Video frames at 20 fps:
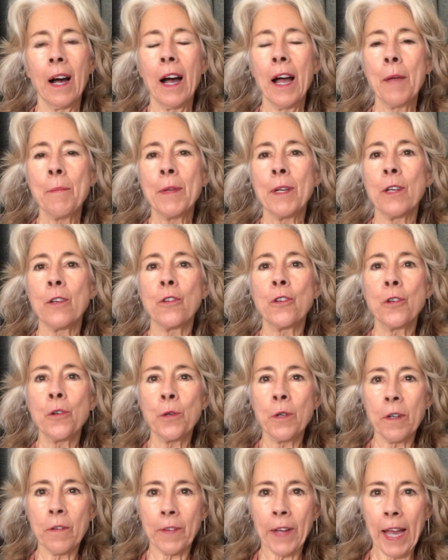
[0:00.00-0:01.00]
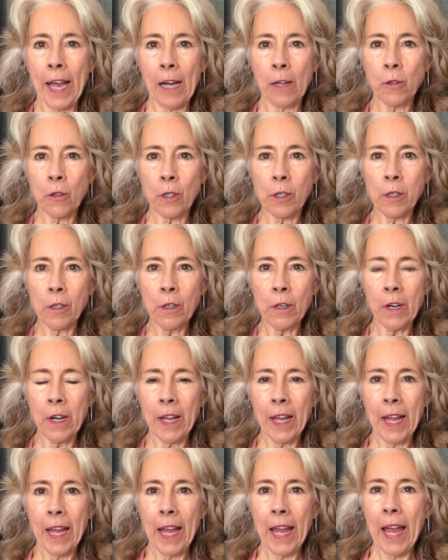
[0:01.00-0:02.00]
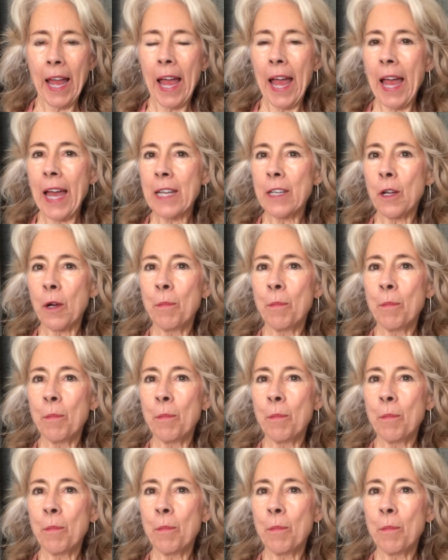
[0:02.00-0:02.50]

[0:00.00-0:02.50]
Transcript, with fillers: I'm an intuitive counselor and